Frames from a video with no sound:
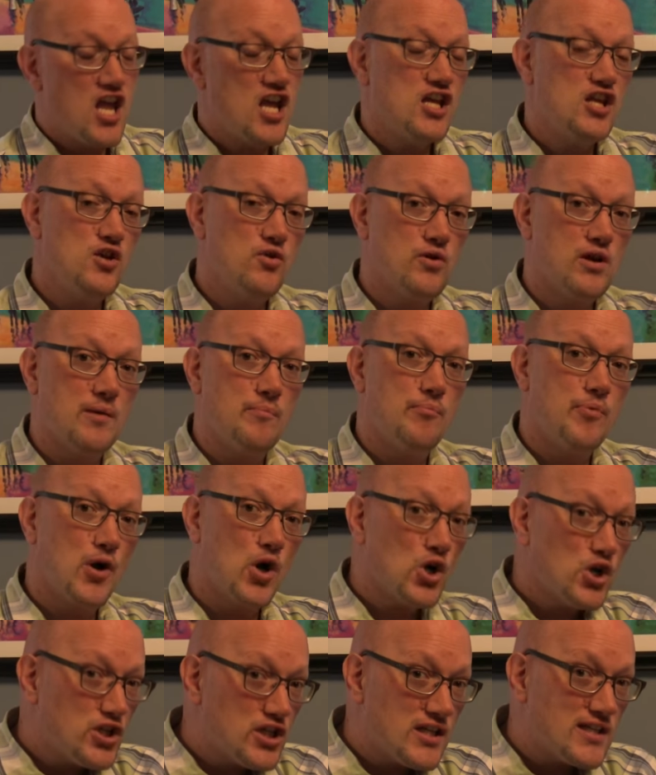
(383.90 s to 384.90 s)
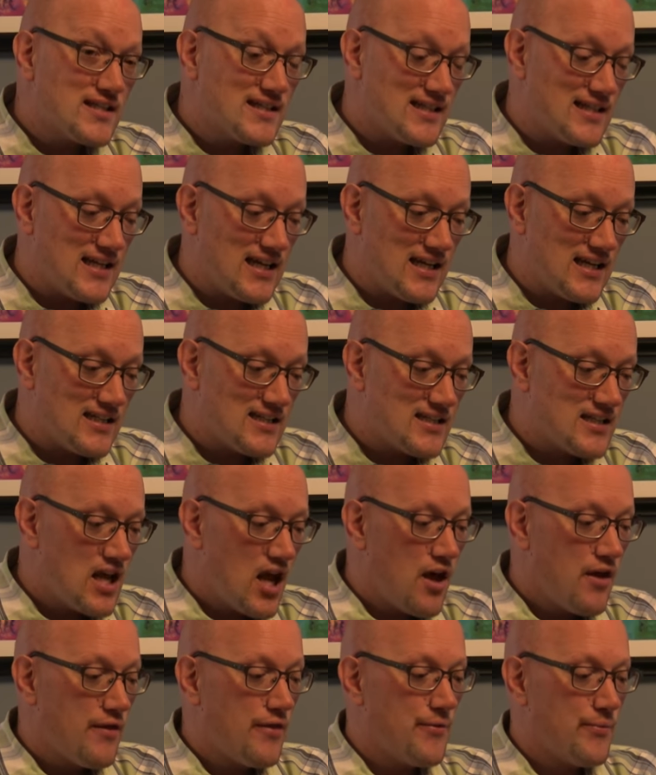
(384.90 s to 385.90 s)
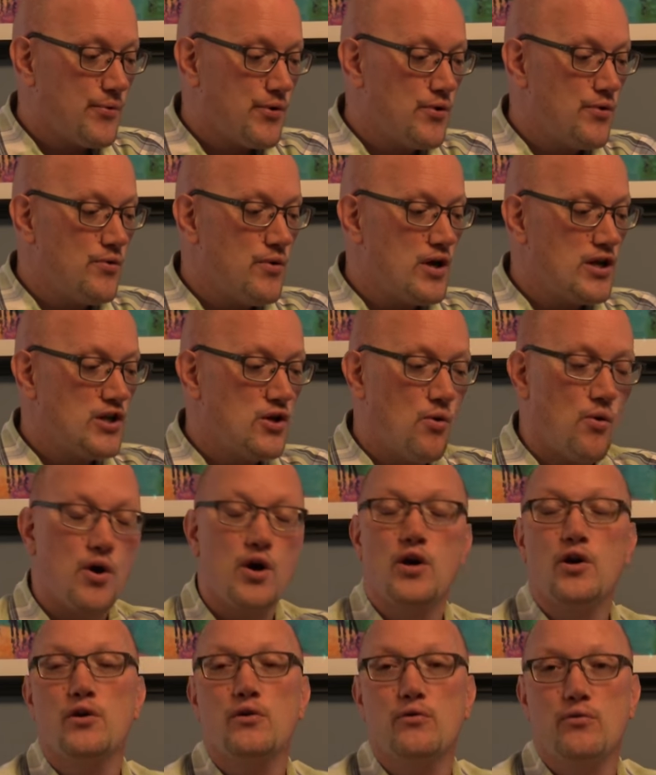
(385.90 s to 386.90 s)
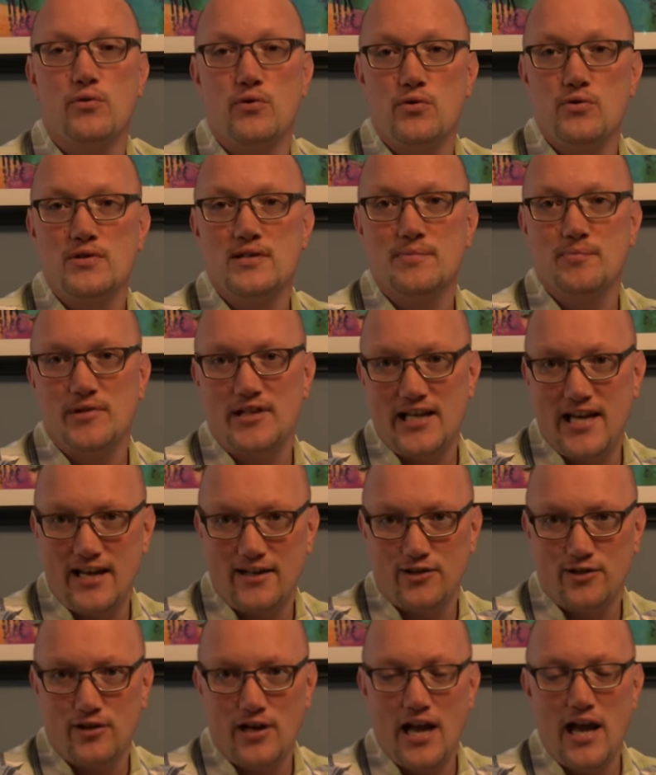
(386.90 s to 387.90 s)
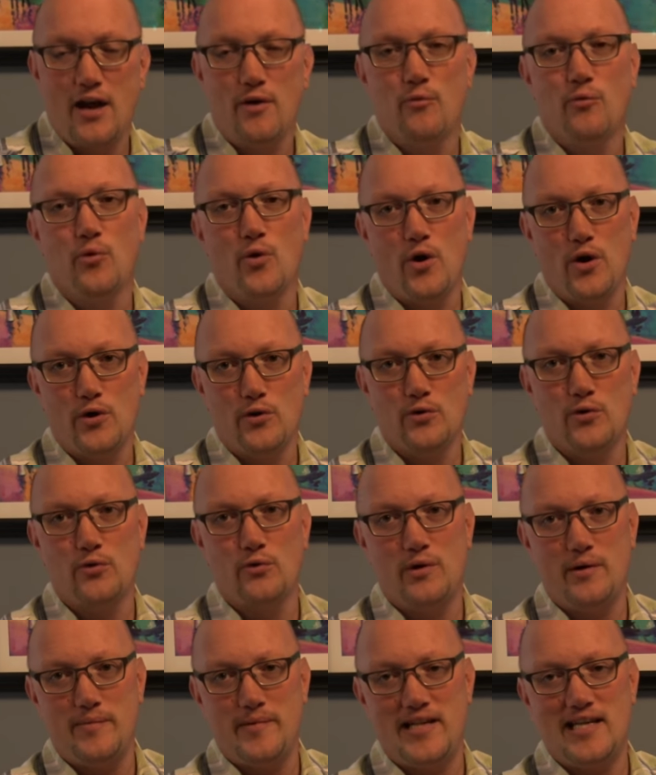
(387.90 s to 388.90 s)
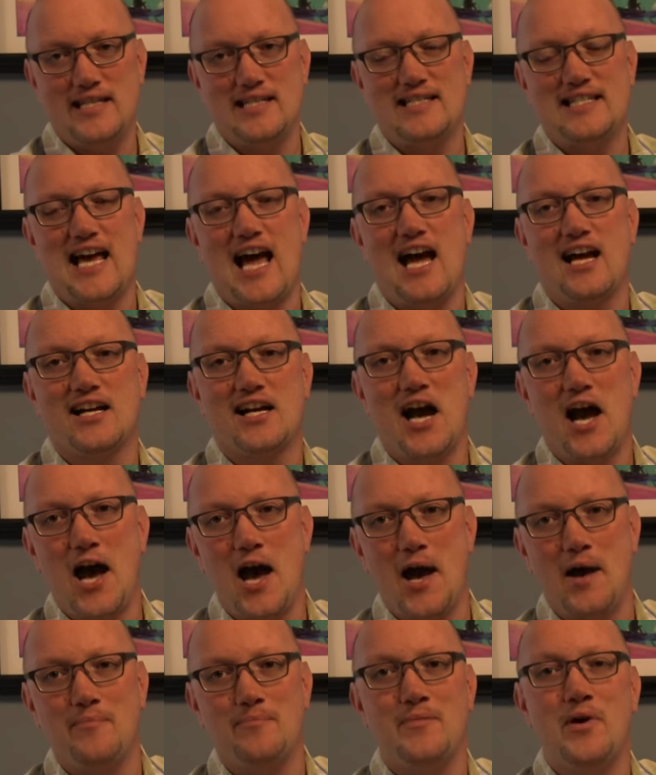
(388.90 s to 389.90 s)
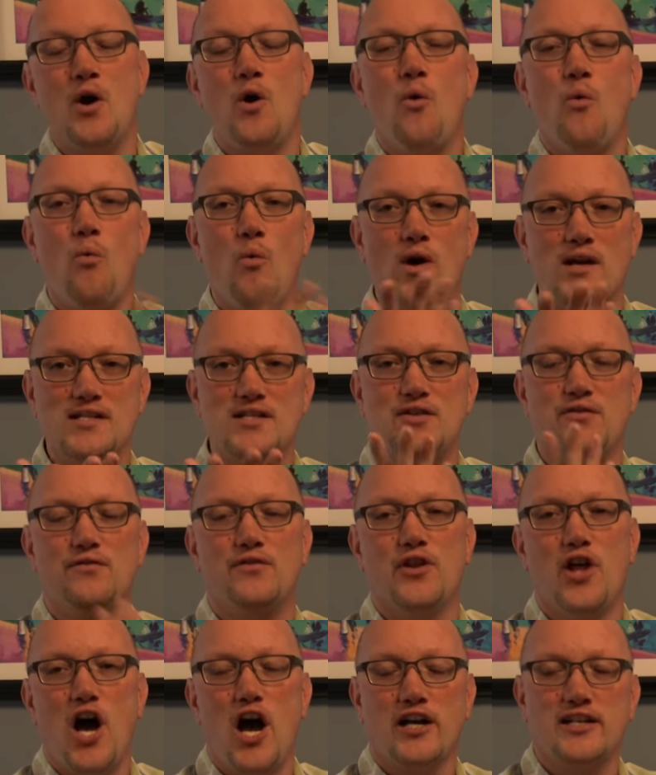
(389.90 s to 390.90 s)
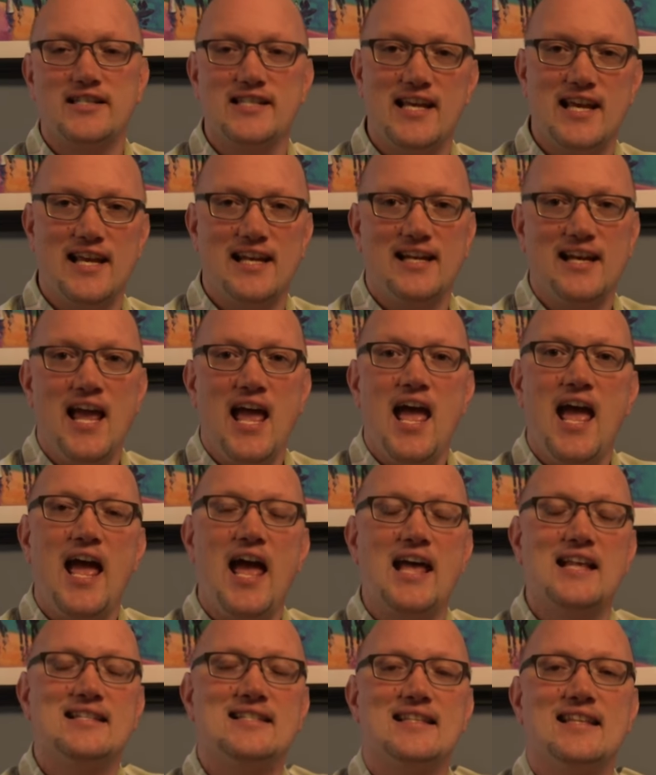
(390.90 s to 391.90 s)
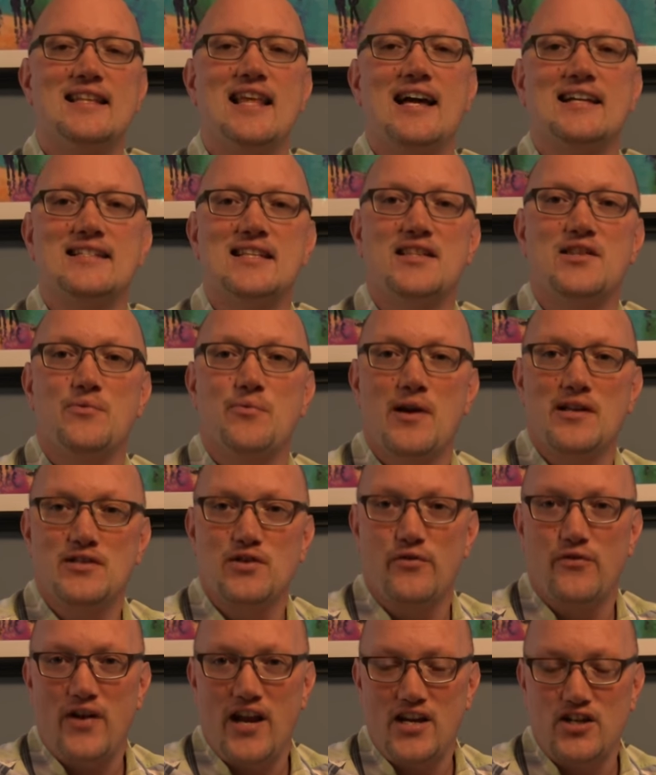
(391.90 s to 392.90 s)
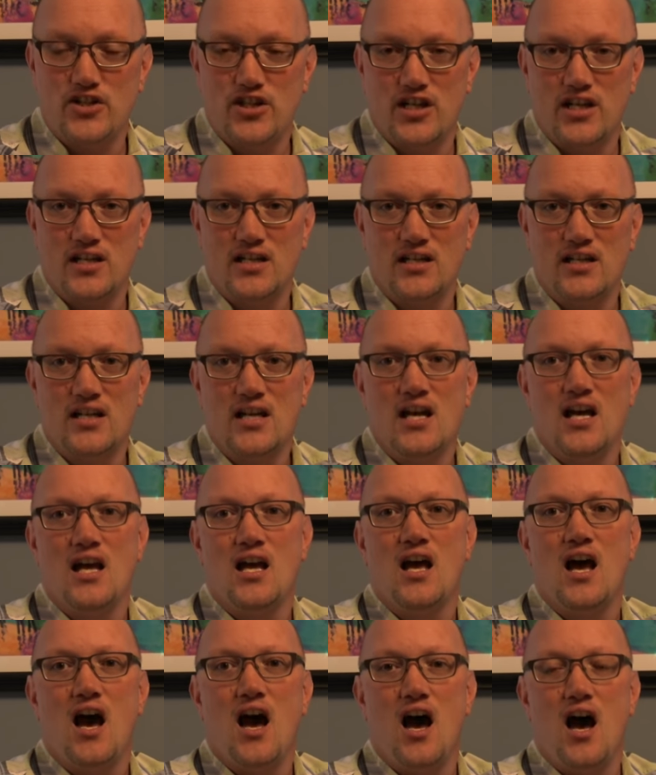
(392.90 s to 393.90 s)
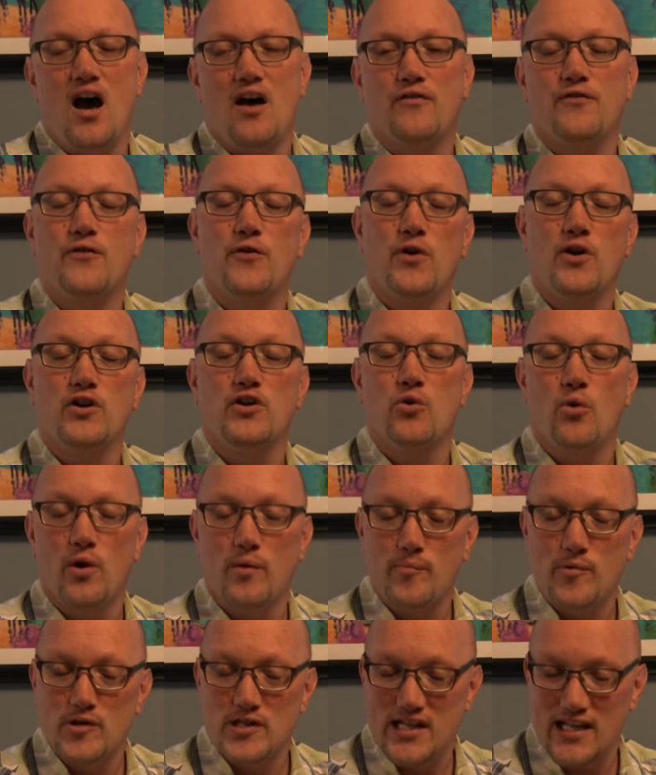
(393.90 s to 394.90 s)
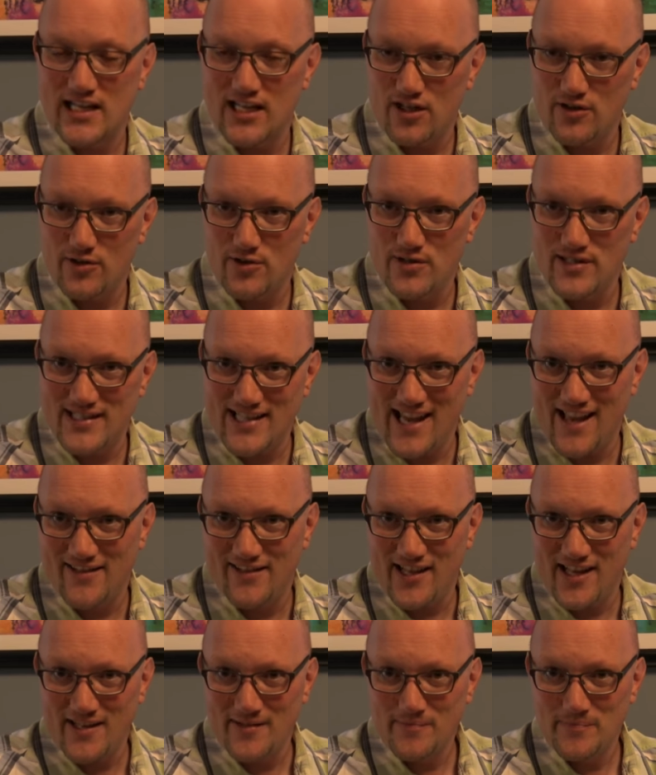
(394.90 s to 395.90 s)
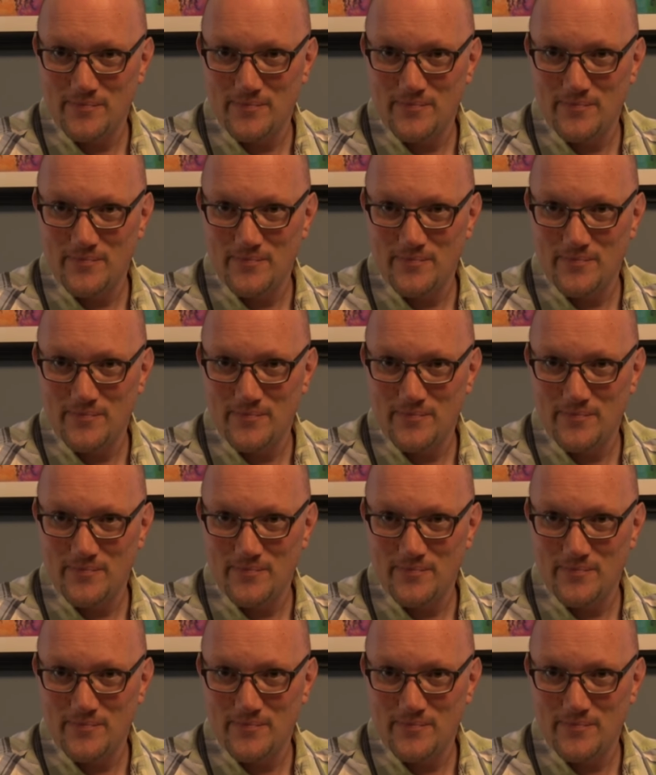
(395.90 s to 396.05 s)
You can purchase these through your cruise planner at royalcaribbean.com once you've logged in and selected the reservation for your particular sailing.